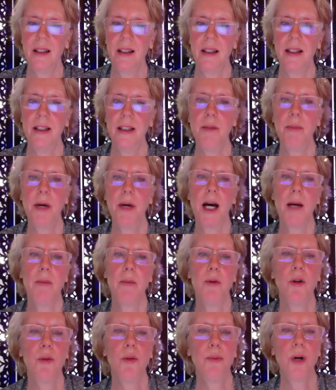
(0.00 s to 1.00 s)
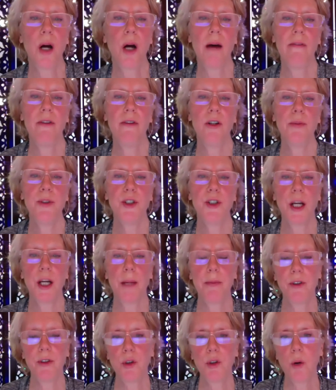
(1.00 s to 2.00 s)
In the Bible, Proverbs
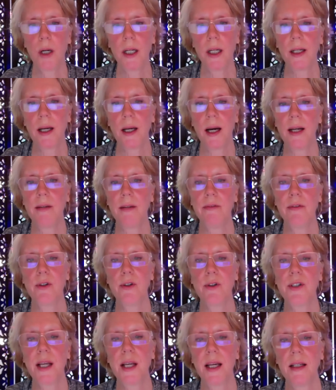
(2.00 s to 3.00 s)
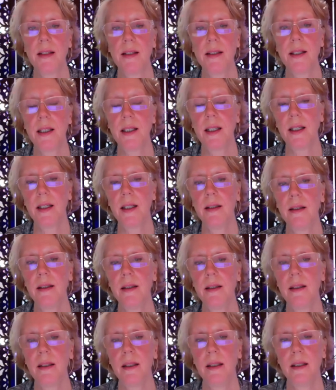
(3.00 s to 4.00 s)
chapter 29, verse
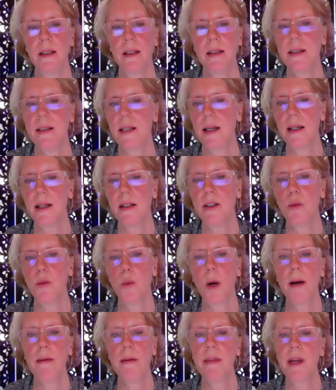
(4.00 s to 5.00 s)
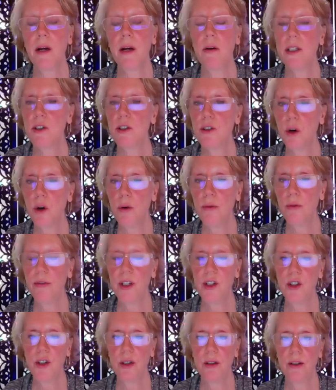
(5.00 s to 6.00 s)
18 says, "Where there is no
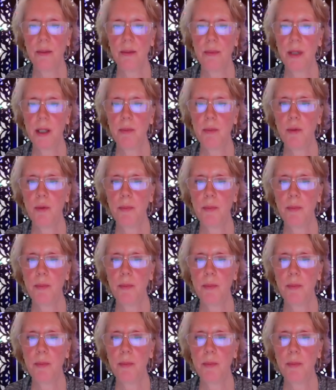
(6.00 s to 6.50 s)
vision, the people